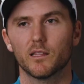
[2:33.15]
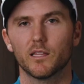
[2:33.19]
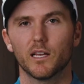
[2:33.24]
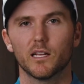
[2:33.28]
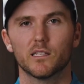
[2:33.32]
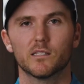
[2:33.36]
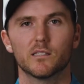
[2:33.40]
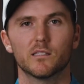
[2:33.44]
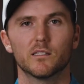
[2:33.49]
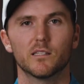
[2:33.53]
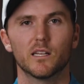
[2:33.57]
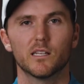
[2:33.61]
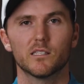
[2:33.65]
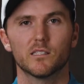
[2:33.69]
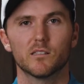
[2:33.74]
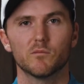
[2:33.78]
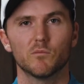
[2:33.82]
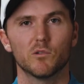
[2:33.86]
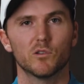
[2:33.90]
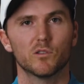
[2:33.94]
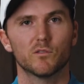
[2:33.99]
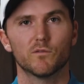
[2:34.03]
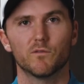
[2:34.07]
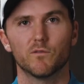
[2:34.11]
that's the
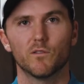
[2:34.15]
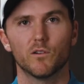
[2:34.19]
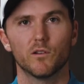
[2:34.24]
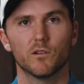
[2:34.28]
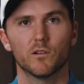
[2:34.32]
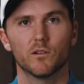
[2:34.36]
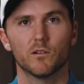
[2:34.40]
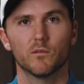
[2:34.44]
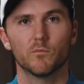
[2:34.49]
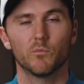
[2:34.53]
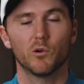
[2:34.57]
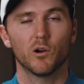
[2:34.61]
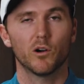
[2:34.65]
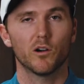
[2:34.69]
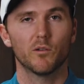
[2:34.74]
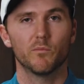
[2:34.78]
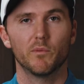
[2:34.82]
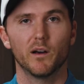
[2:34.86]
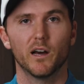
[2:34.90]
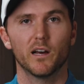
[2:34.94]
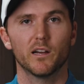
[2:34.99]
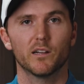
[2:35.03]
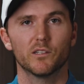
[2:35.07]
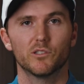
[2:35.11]
most fun part
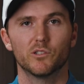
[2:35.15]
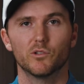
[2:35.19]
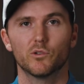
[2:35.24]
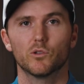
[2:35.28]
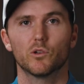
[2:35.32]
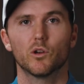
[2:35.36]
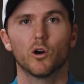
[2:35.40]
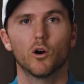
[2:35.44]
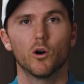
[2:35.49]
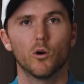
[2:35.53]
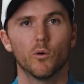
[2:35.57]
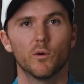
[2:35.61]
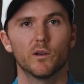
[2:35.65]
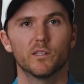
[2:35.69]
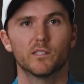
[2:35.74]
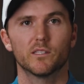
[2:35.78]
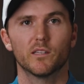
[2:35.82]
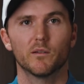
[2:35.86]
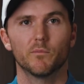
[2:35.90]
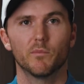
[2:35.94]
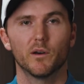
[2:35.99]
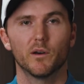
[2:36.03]
about it, is you can always get